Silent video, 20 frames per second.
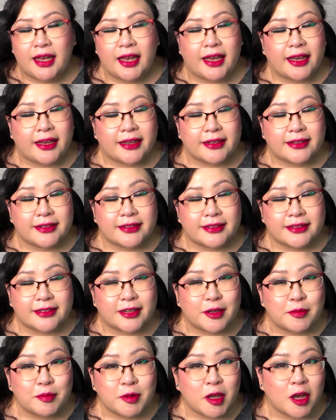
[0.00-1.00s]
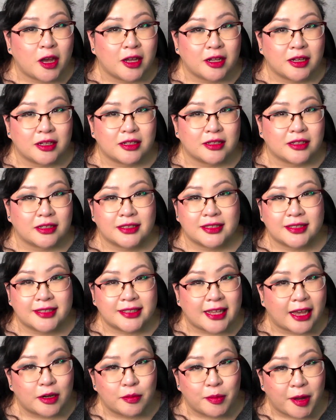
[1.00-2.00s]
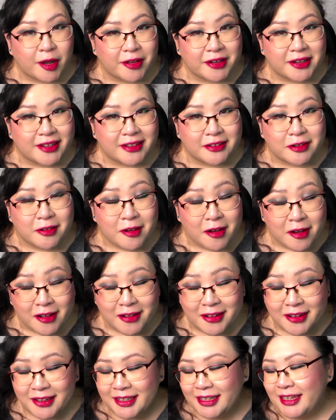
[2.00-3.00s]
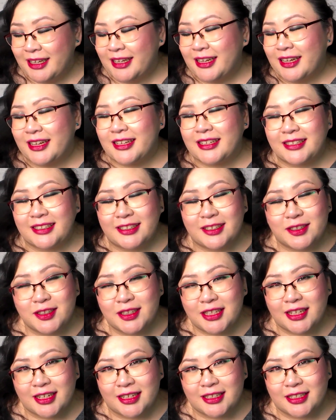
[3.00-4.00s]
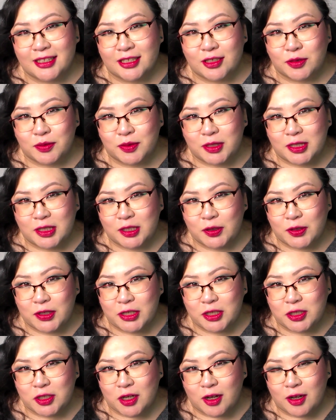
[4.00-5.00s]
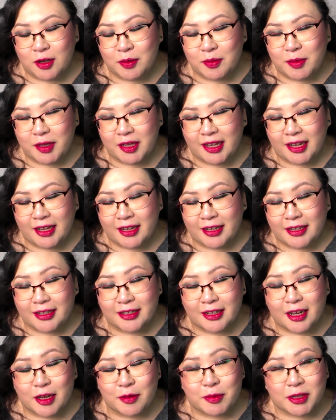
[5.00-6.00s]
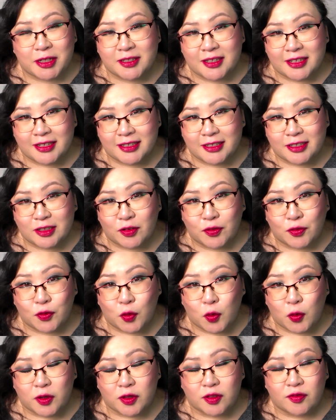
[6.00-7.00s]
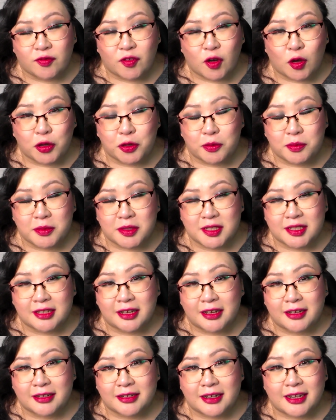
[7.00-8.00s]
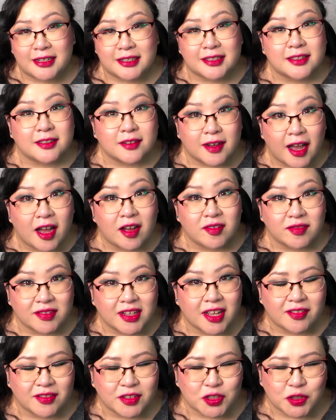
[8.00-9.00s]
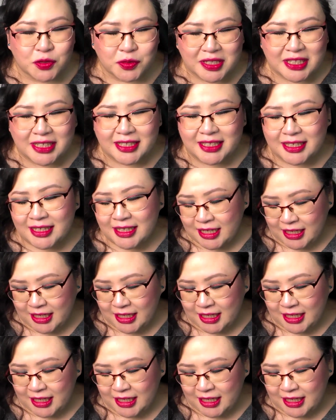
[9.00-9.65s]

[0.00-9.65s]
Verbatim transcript: And I'm not sad about it at all. I still think I did a really great job, and I'm excited for the volumes that I still have left to read.